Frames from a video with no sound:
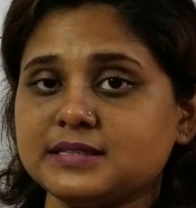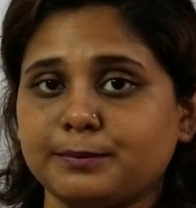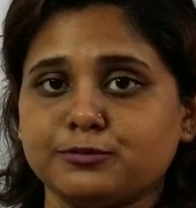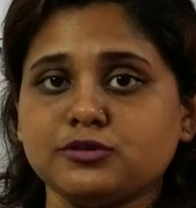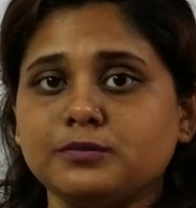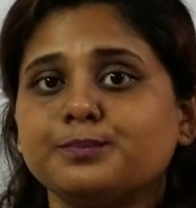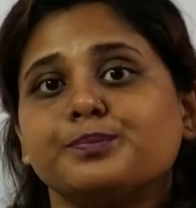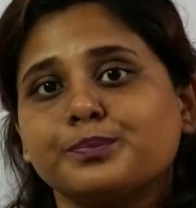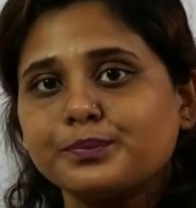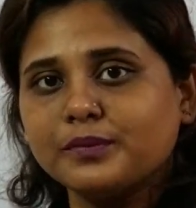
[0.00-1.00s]
up to
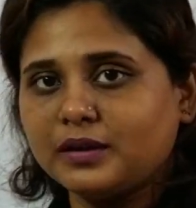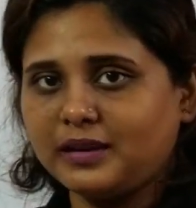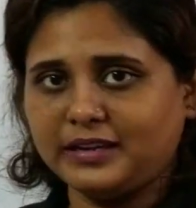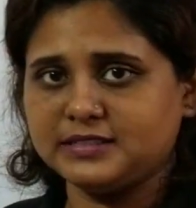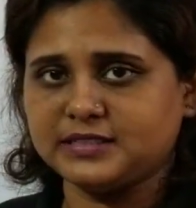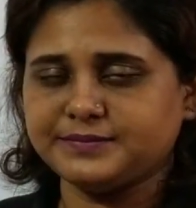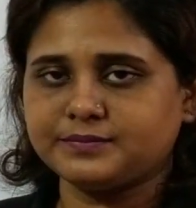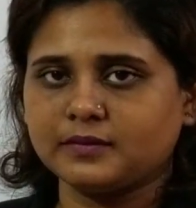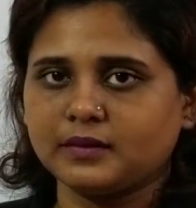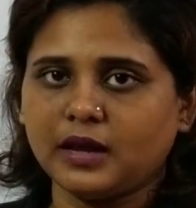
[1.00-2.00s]
90.
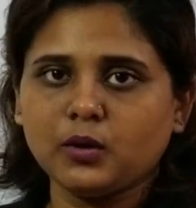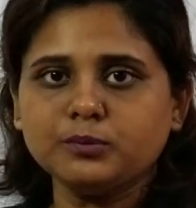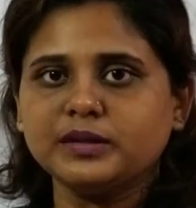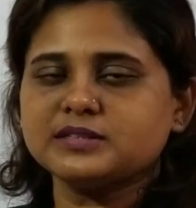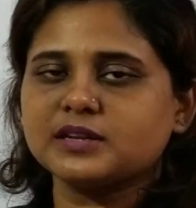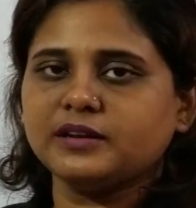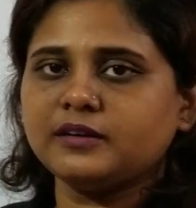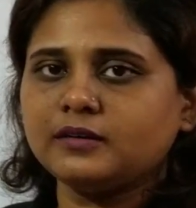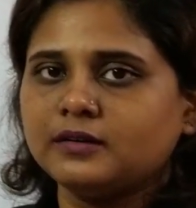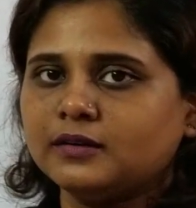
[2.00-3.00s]
I hope that's
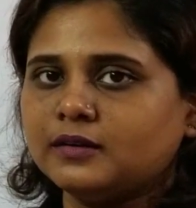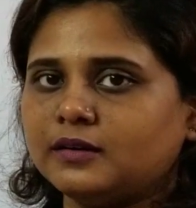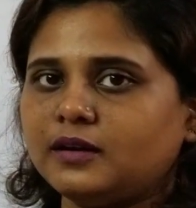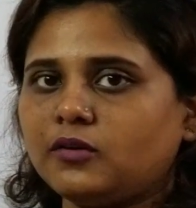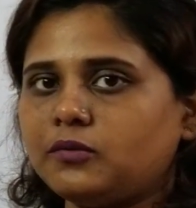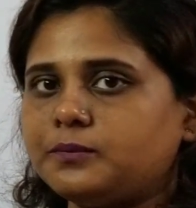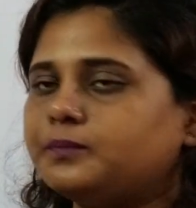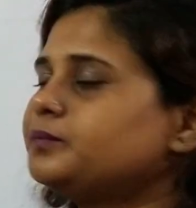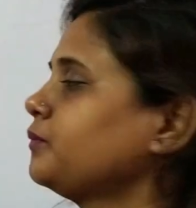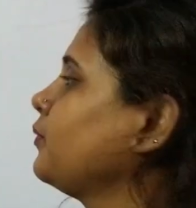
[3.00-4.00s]
clear now.
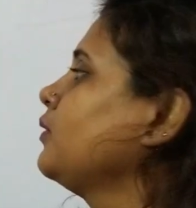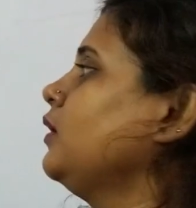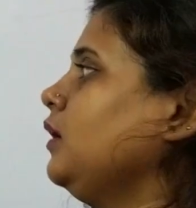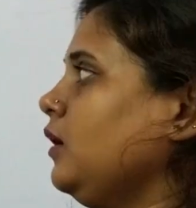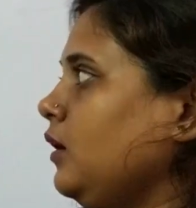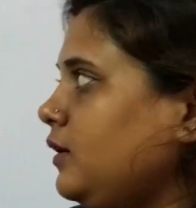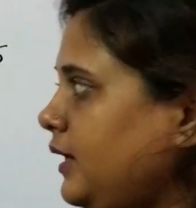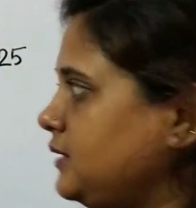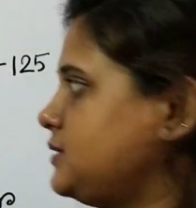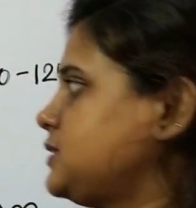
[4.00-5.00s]

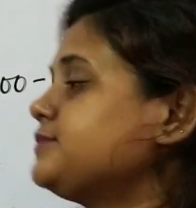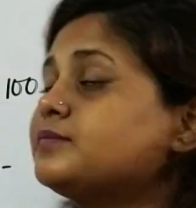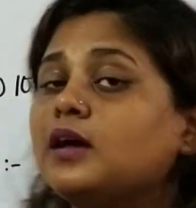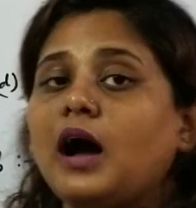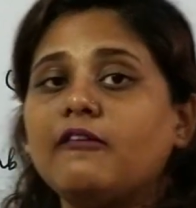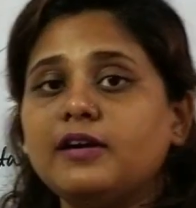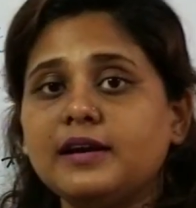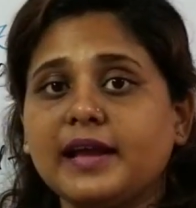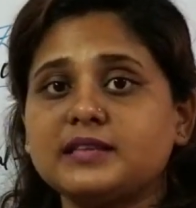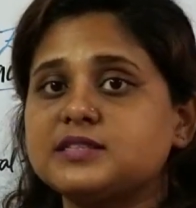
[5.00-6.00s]
Next, our
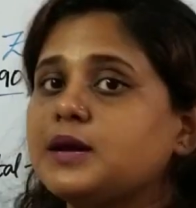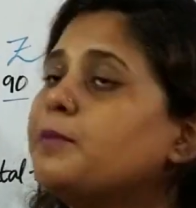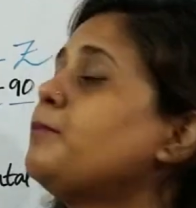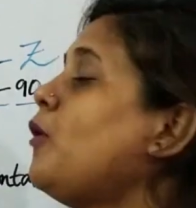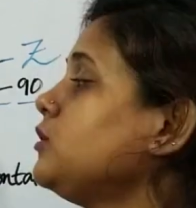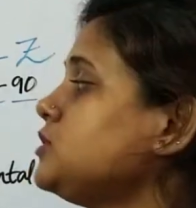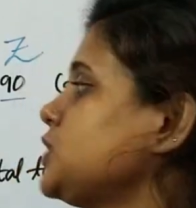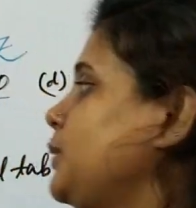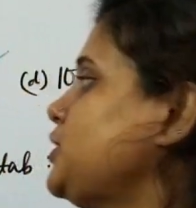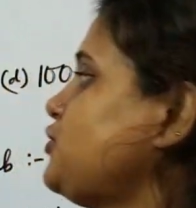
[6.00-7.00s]
next important
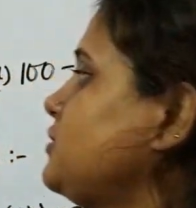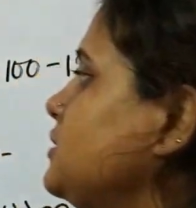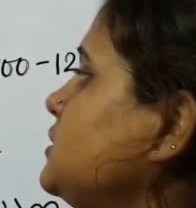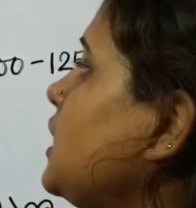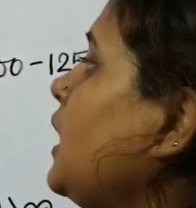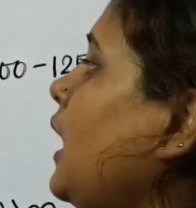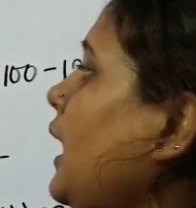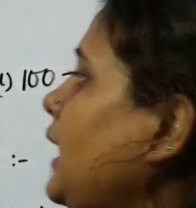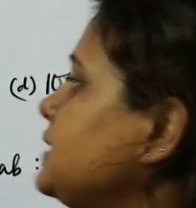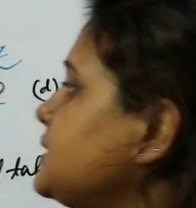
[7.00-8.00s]
question is
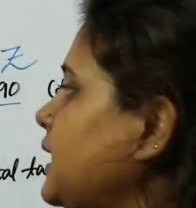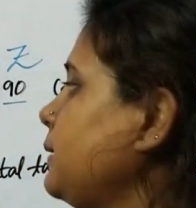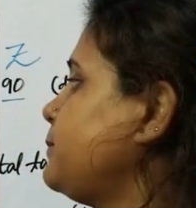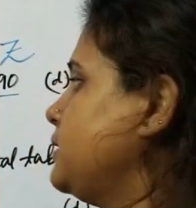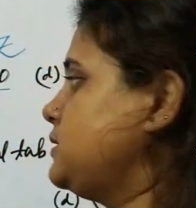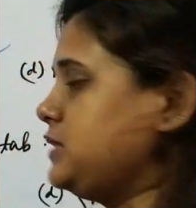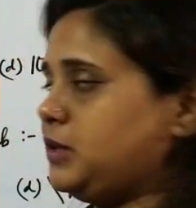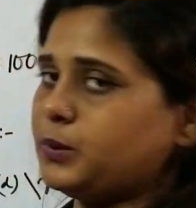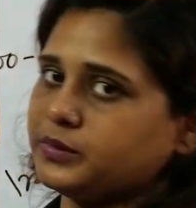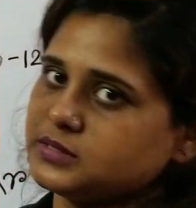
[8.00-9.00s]
escape
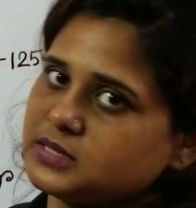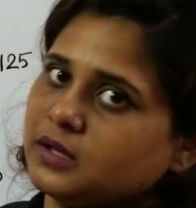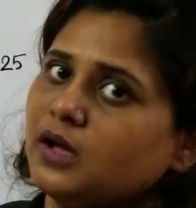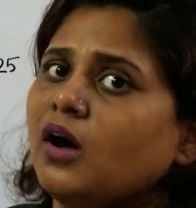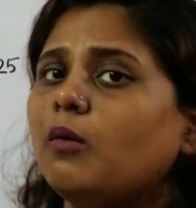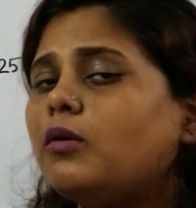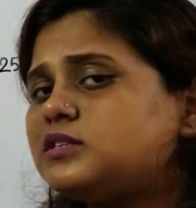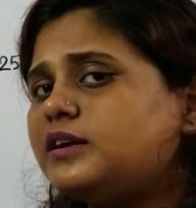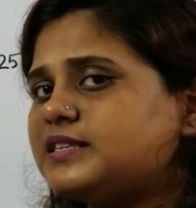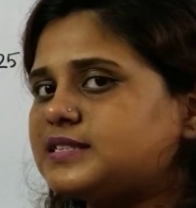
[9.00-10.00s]
sequence. What
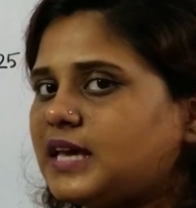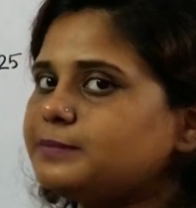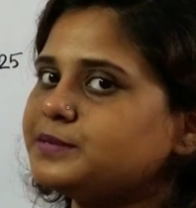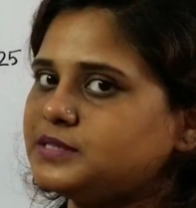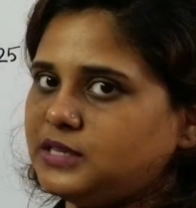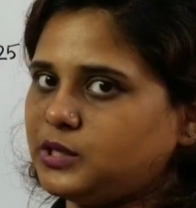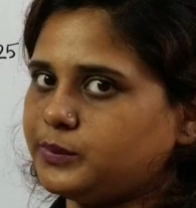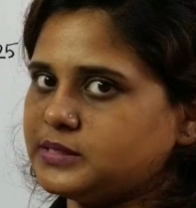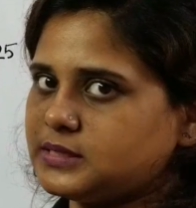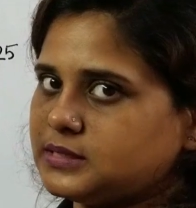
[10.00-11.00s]
are escape
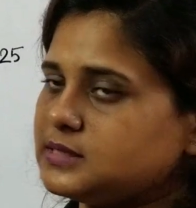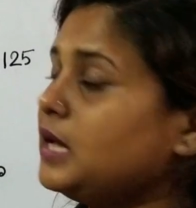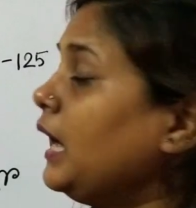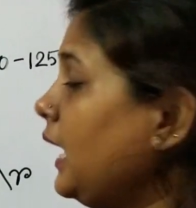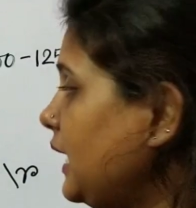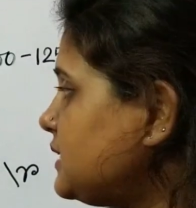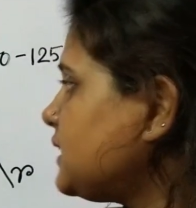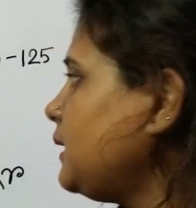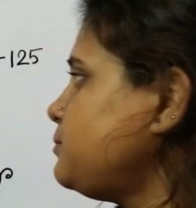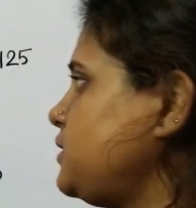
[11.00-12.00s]
sequences?
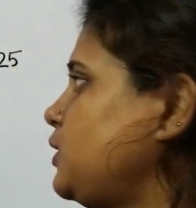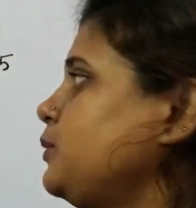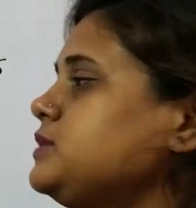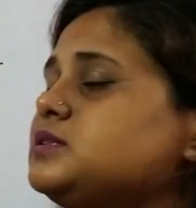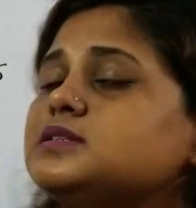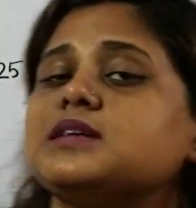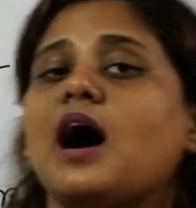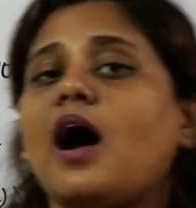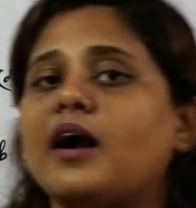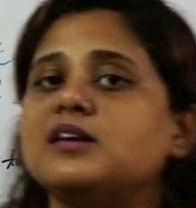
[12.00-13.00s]
Escape sequences
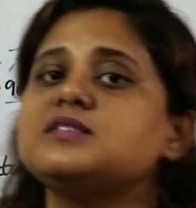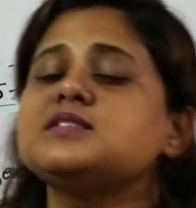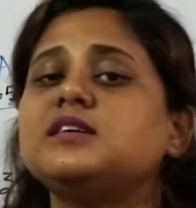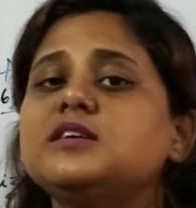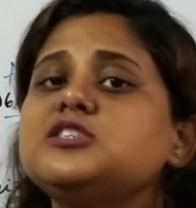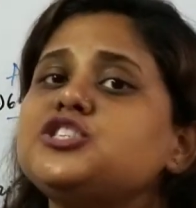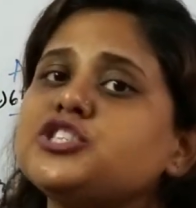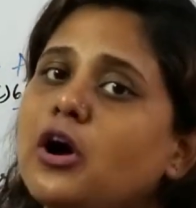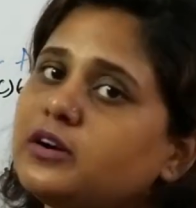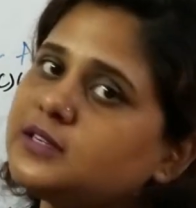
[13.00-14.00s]
are certain
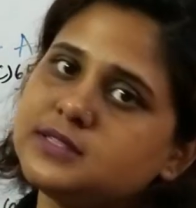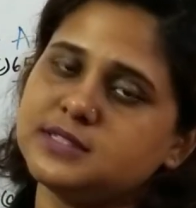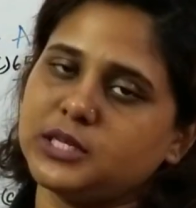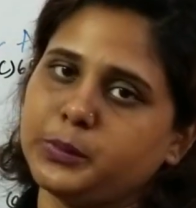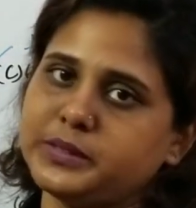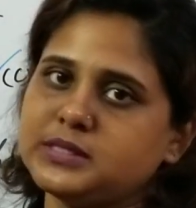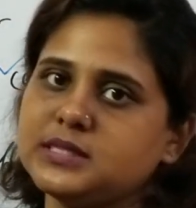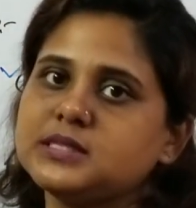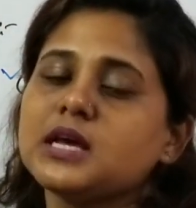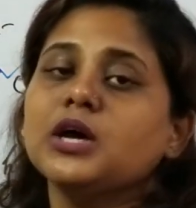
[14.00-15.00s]
shortcut
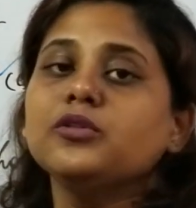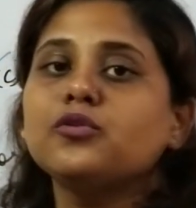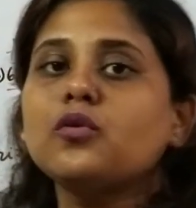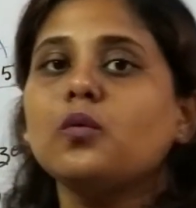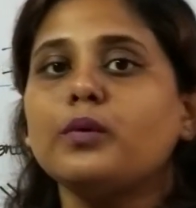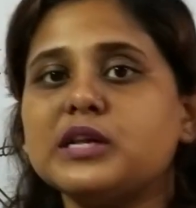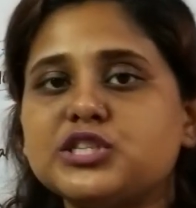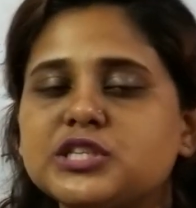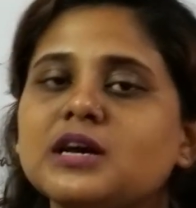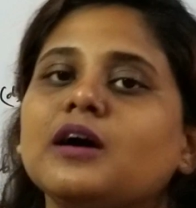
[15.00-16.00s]
sequences through
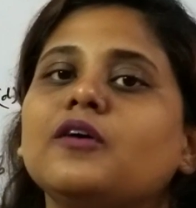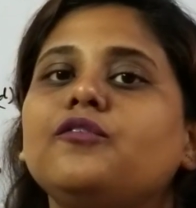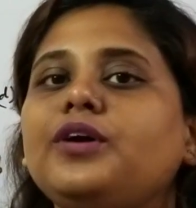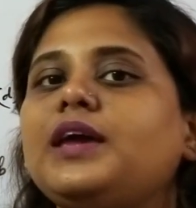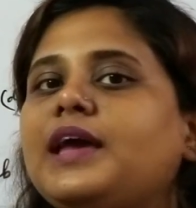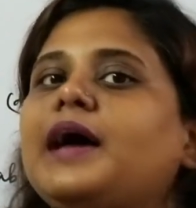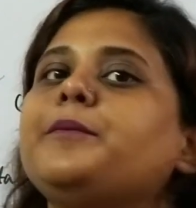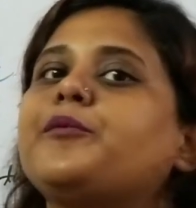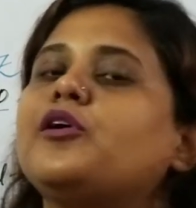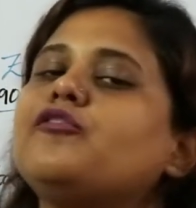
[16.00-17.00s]
which we can
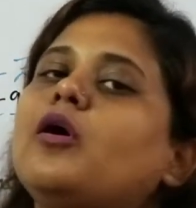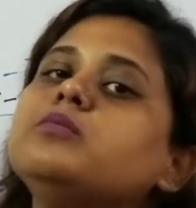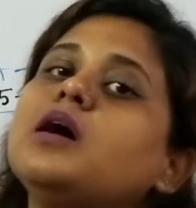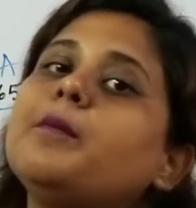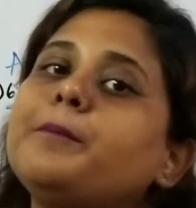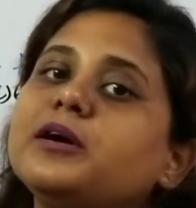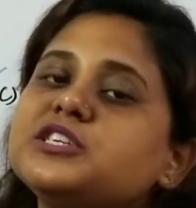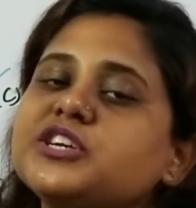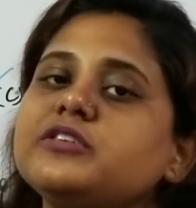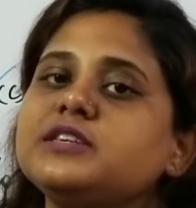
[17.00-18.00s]
perform a
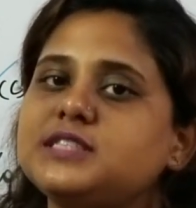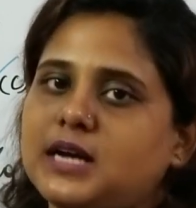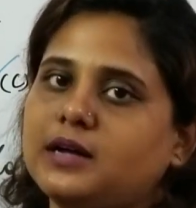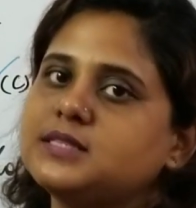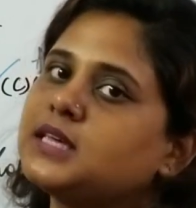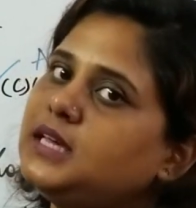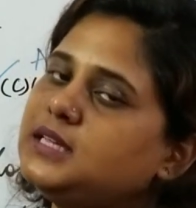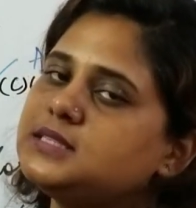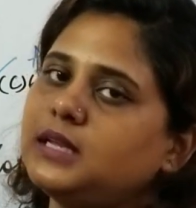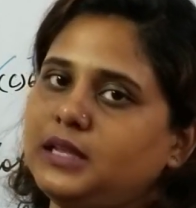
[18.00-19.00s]
particular task
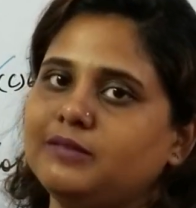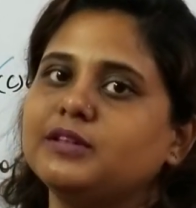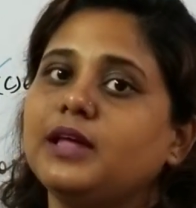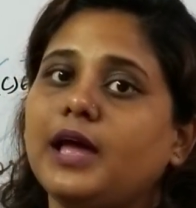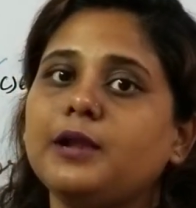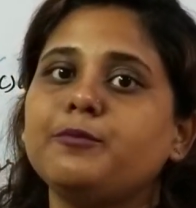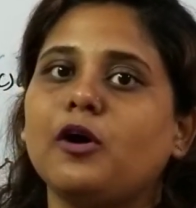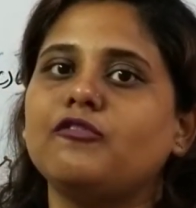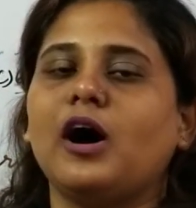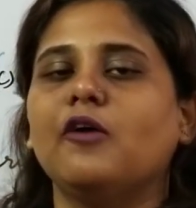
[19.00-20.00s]
easily with the help
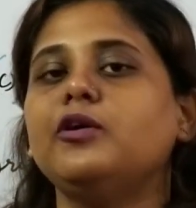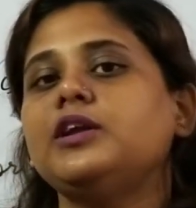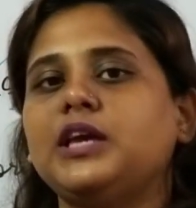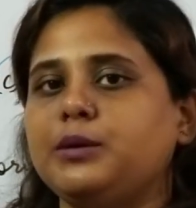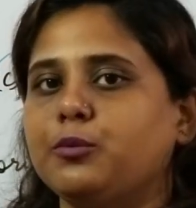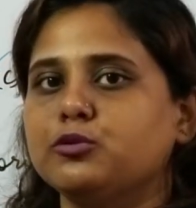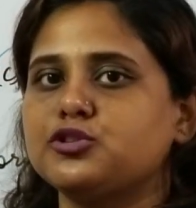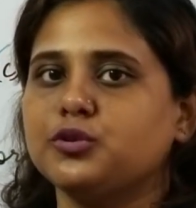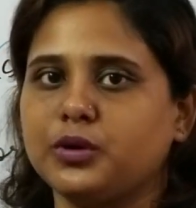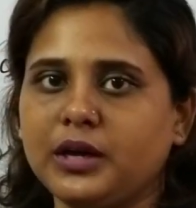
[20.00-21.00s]
of our keyboard.
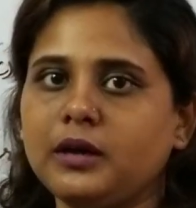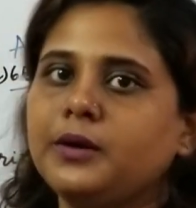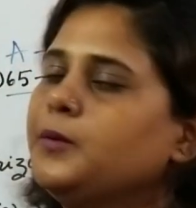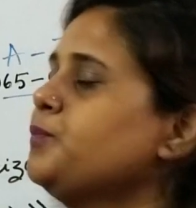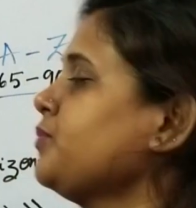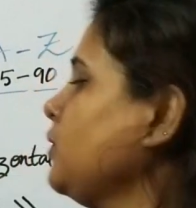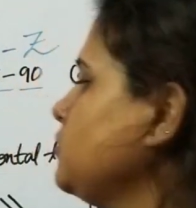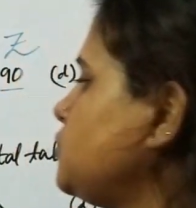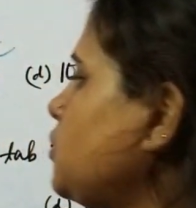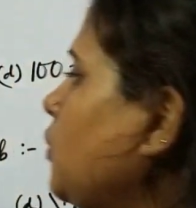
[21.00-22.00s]
Okay,
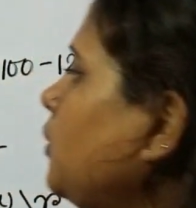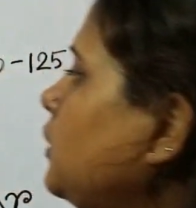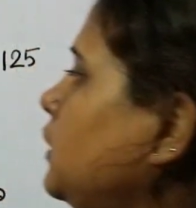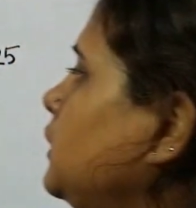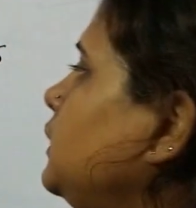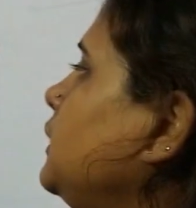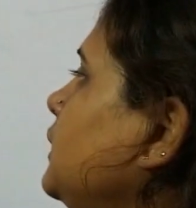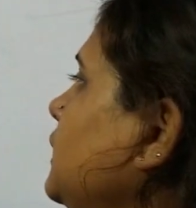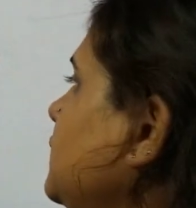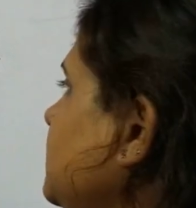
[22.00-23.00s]
so
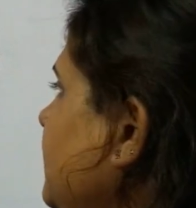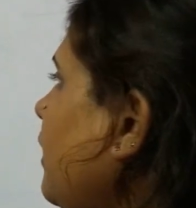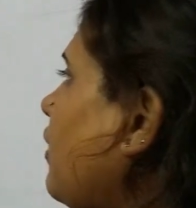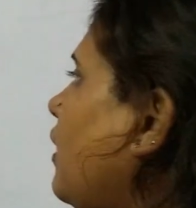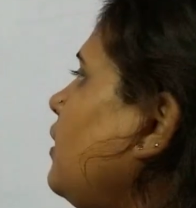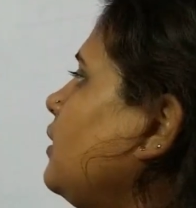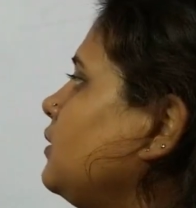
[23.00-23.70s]
there are